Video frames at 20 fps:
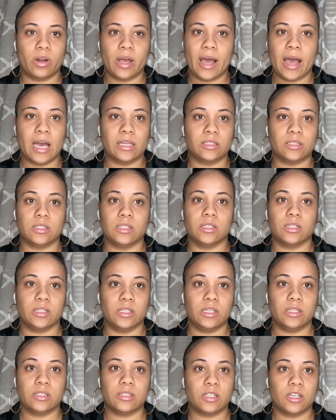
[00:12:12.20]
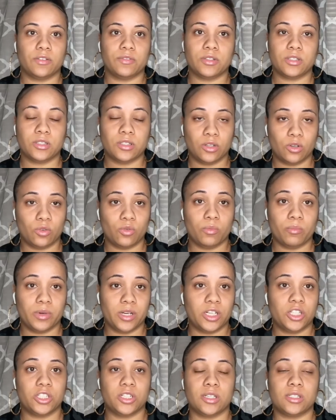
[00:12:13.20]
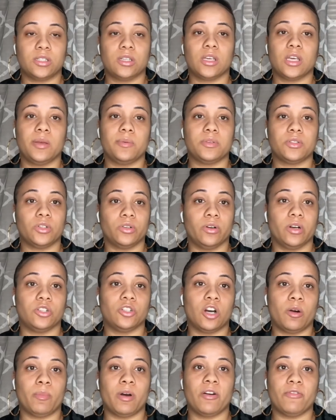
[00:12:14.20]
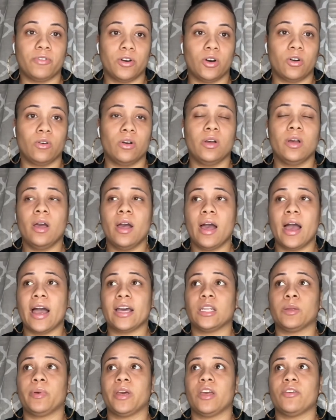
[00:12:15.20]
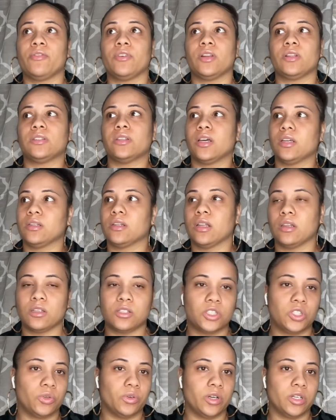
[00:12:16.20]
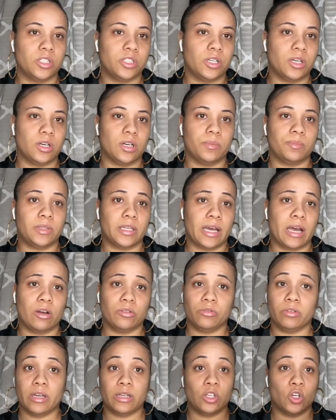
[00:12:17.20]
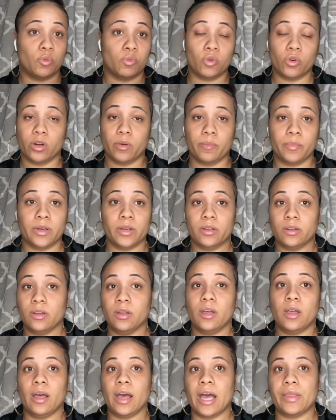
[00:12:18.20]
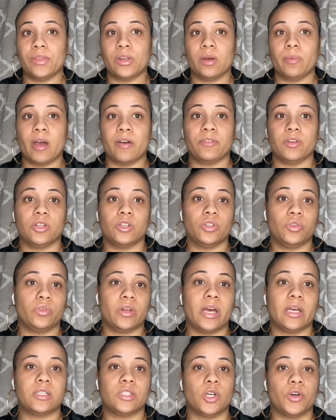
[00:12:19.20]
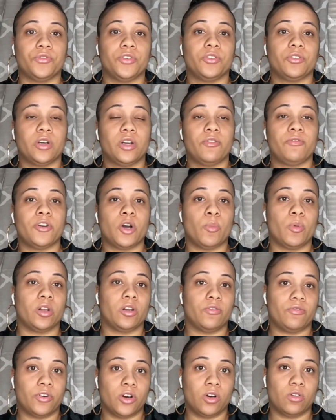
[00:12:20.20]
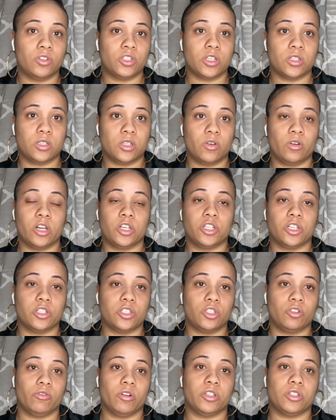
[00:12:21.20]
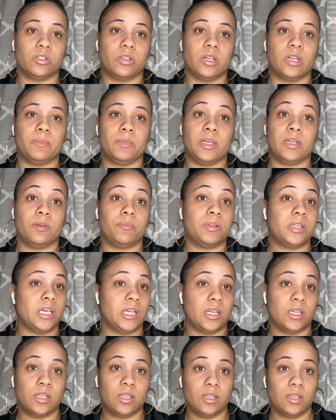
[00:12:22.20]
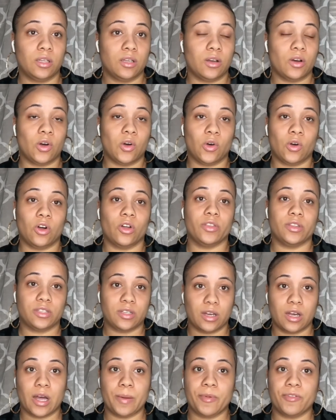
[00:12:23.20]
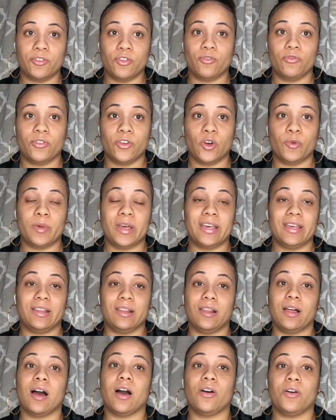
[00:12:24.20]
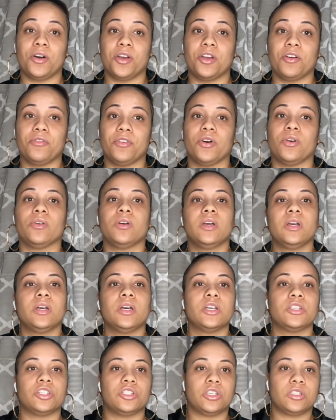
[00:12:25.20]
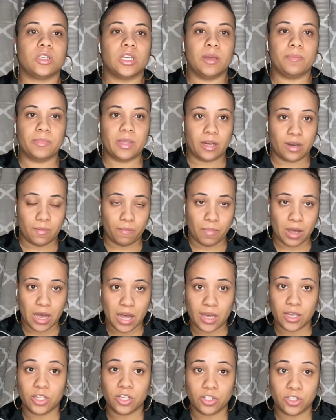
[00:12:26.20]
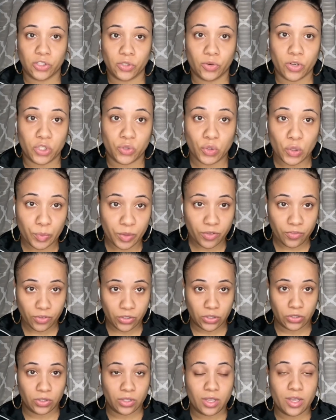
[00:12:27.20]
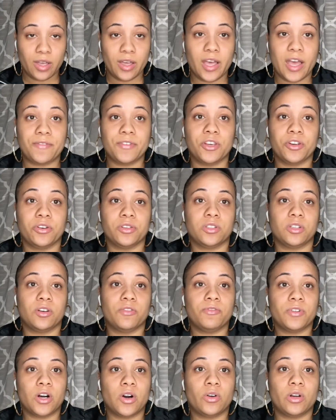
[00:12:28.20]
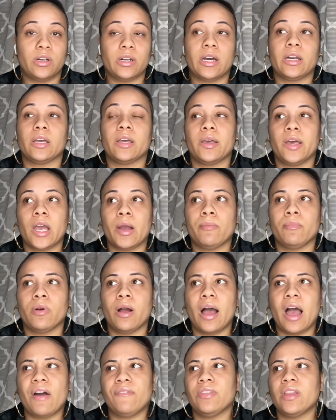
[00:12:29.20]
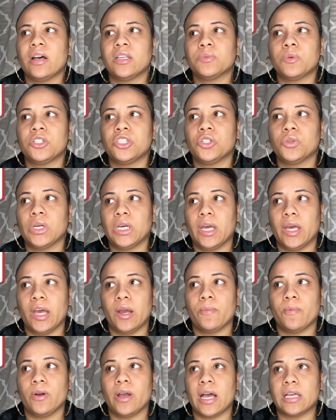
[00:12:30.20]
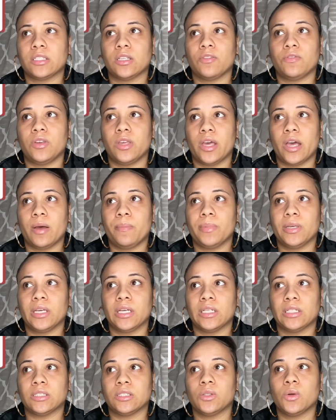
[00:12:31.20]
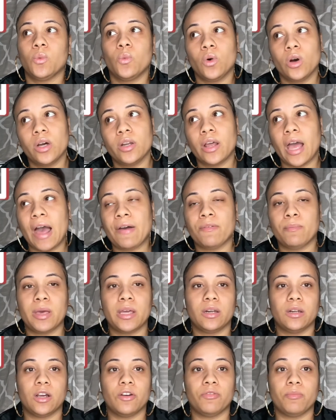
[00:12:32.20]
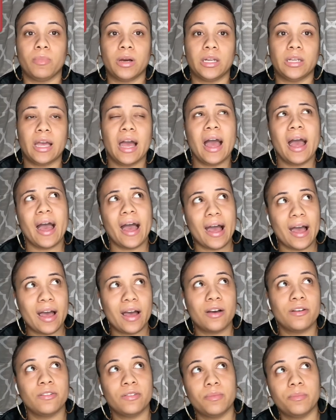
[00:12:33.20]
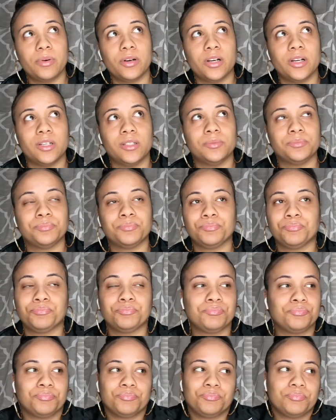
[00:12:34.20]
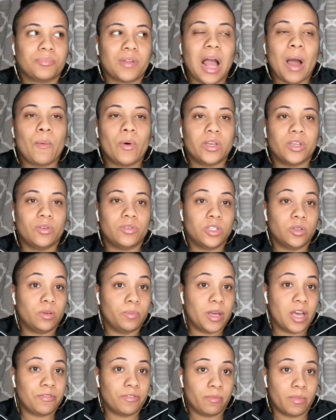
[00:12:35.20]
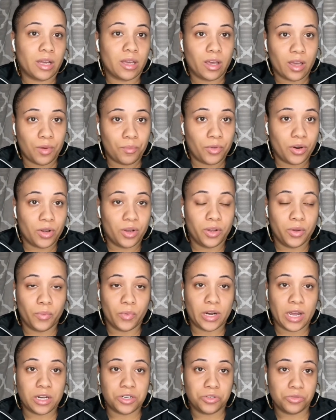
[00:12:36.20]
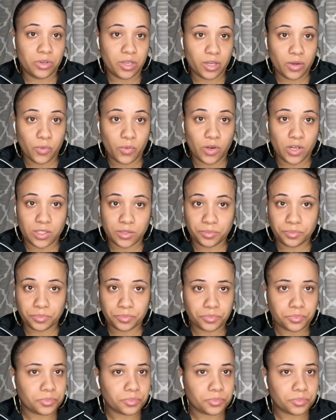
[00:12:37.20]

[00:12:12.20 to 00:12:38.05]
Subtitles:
I had to delete stuff so much just to keep storage on my phone. I had to pay for the $10 storage thing. I don't do that no more, but I ended up having to do that. So if you're gonna film on a phone, just know that your storage is gonna be depleted all the time if you film a lot on your phone. So just keep that in mind. Your storage will be full if you're using a phone and not a camera. I have not switched to a camera as of yet because, one, I haven't made enough money. I have, but I want YouTube to pay for my camera when I do get one.